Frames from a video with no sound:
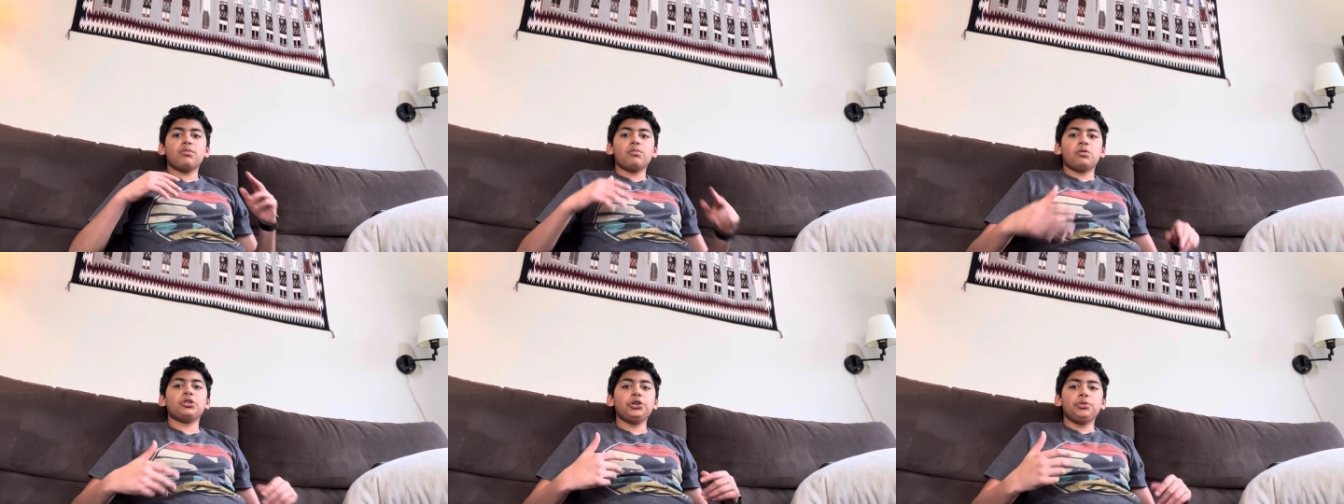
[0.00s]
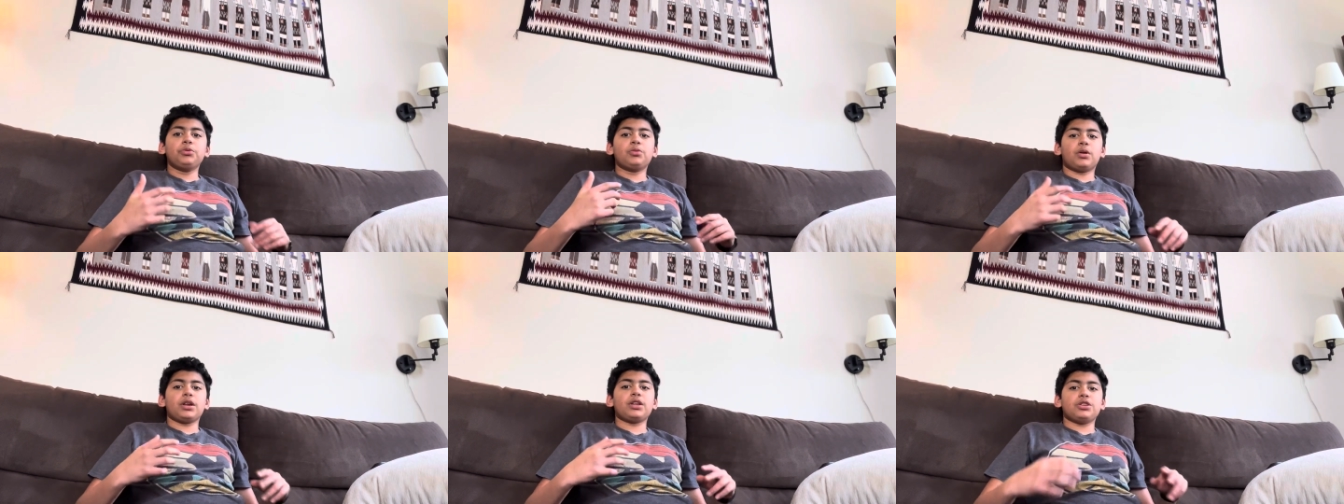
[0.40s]
what you would
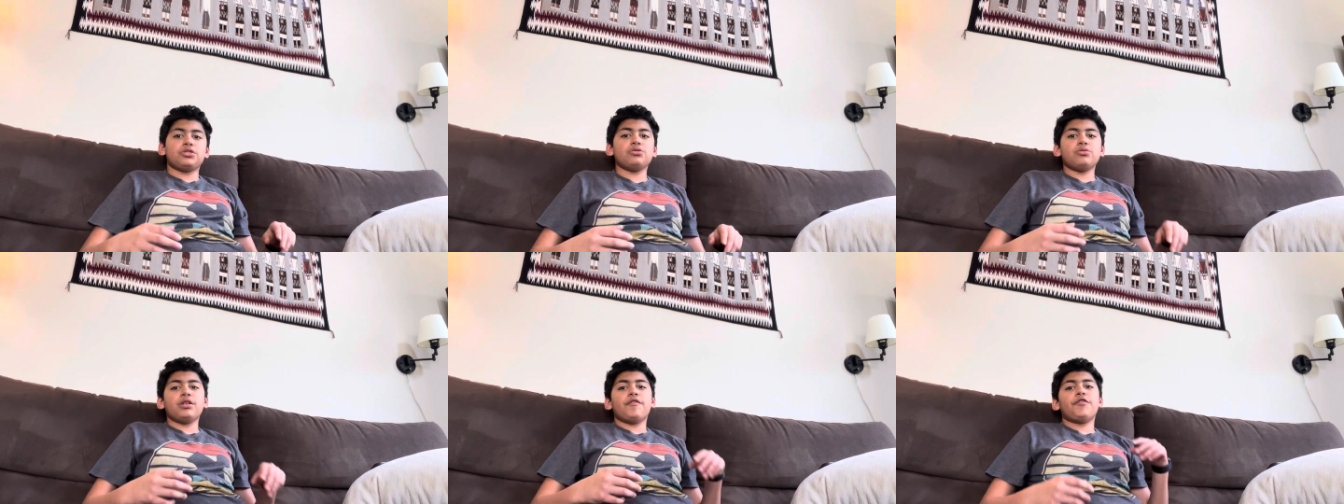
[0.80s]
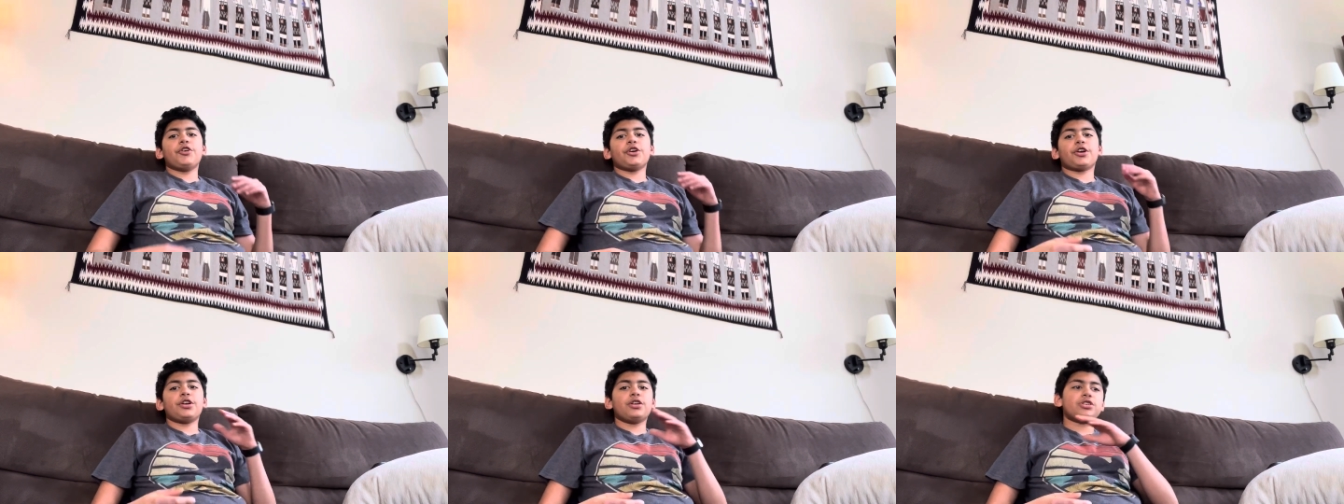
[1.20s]
want to do if
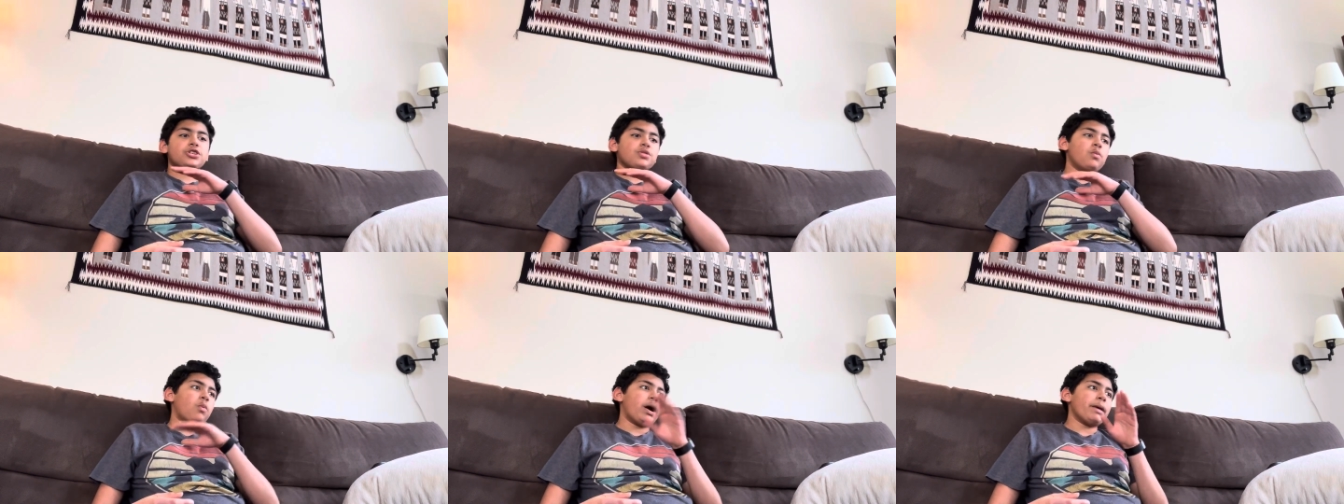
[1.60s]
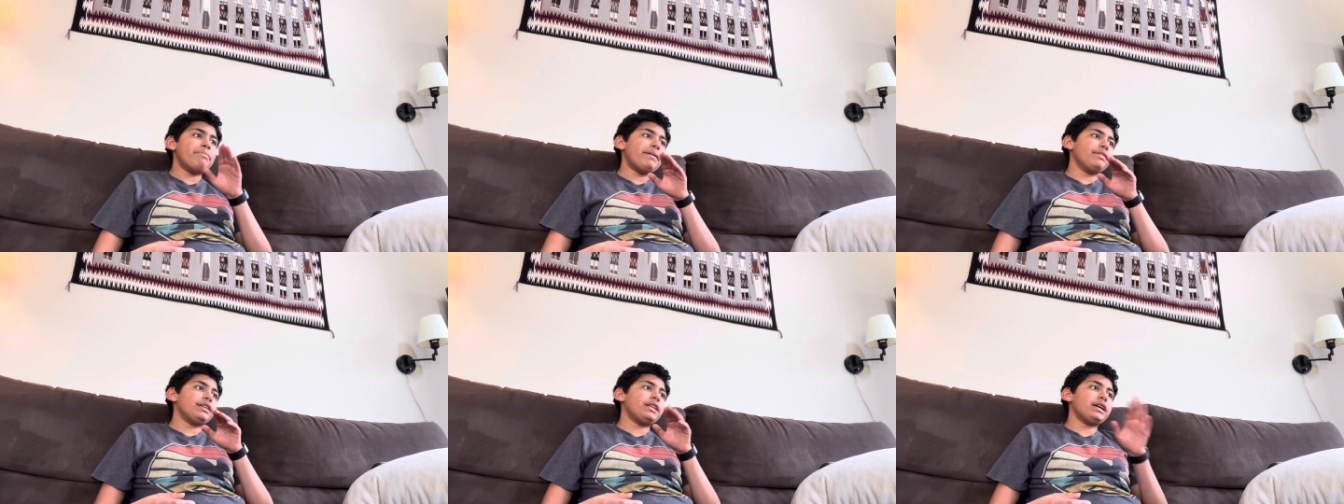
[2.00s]
you're going to just wipe
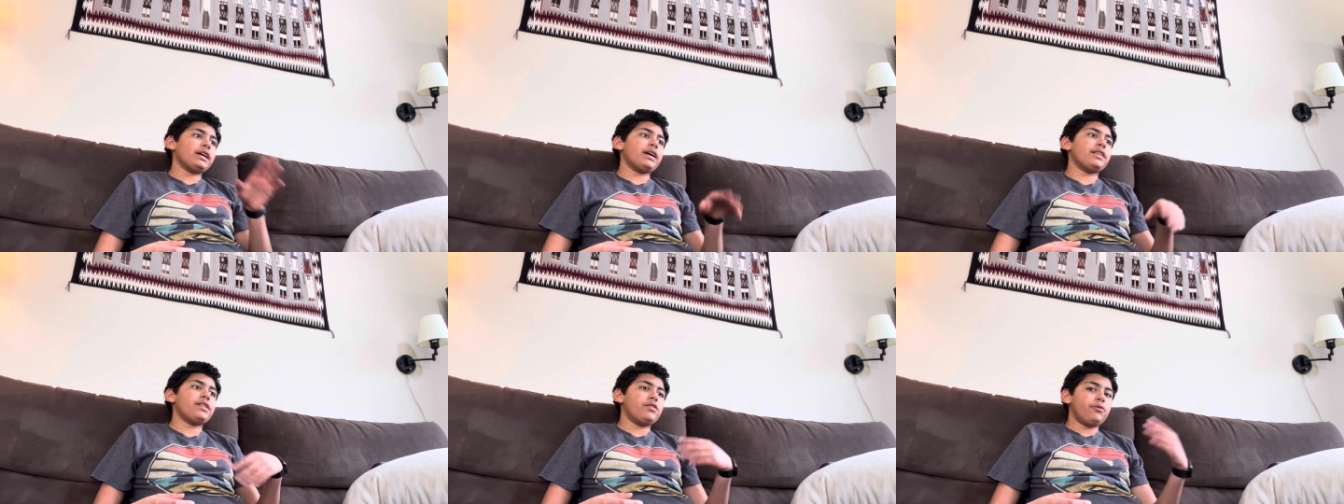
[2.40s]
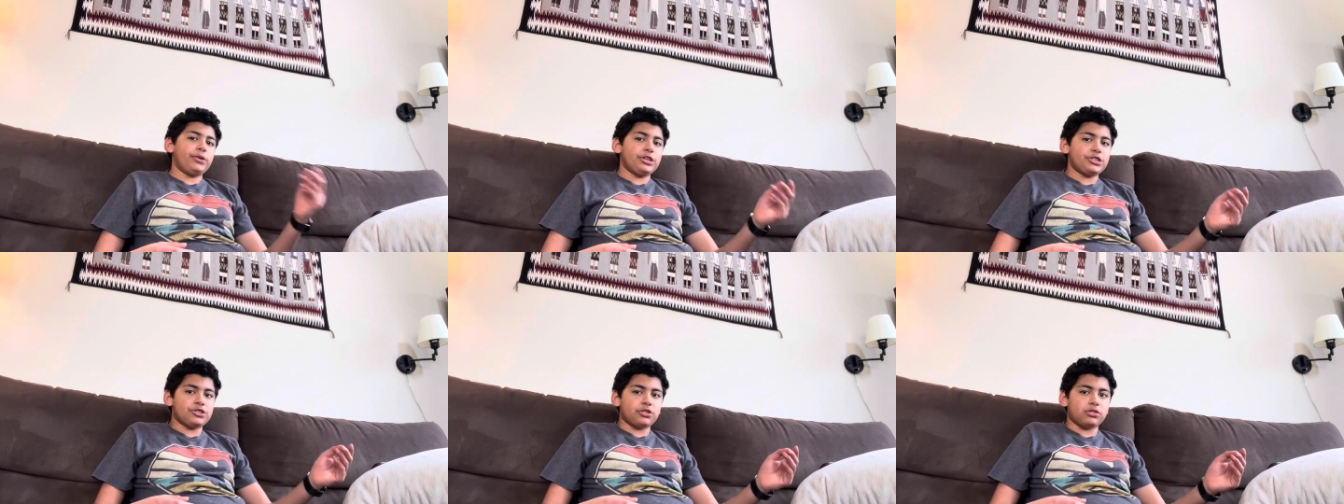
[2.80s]
everything and then
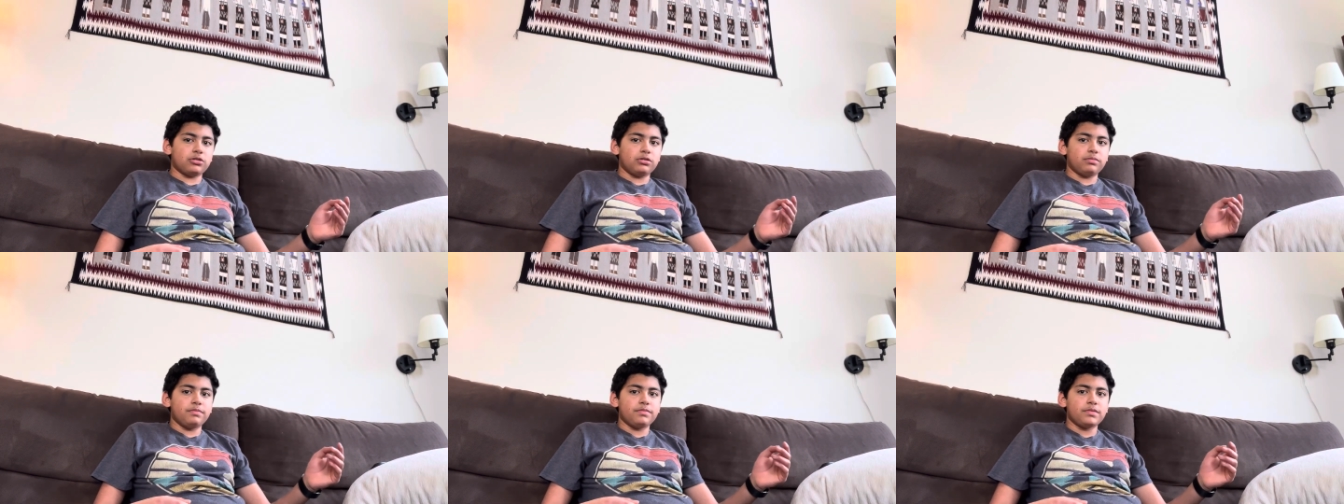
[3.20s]
restart.